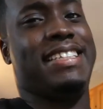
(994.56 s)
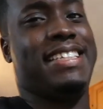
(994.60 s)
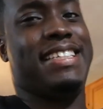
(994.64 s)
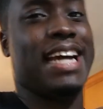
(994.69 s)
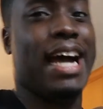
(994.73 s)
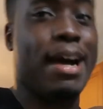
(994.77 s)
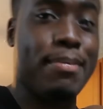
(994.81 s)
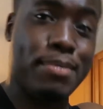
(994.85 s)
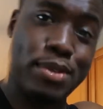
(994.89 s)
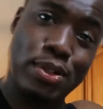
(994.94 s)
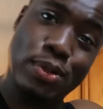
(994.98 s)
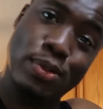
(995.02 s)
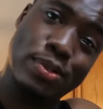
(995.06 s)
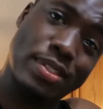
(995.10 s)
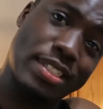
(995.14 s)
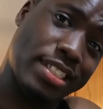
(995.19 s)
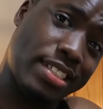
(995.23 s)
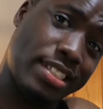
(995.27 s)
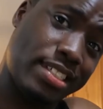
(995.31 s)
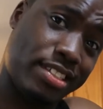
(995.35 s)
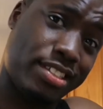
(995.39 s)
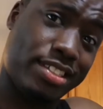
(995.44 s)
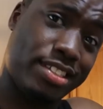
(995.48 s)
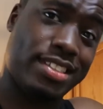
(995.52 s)
Domino's
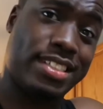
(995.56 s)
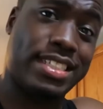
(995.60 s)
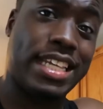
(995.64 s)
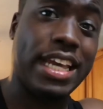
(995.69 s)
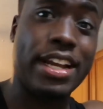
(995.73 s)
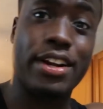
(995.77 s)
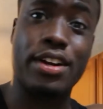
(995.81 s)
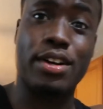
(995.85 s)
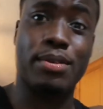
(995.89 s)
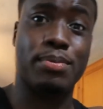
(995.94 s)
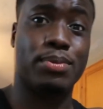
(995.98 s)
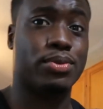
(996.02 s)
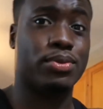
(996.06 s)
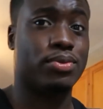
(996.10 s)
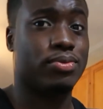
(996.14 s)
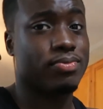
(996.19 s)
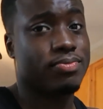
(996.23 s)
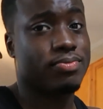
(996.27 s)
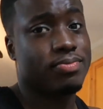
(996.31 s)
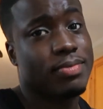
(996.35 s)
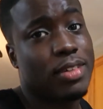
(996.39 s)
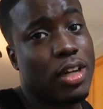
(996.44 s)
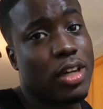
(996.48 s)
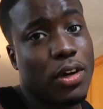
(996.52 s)
is terrible.
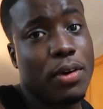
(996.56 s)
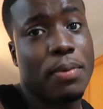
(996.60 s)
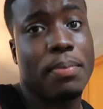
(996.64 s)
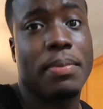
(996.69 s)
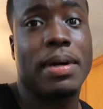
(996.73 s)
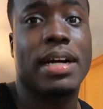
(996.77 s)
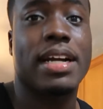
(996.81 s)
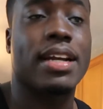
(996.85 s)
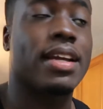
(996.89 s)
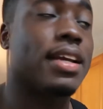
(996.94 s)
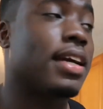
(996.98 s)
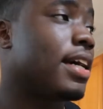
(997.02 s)
Oh my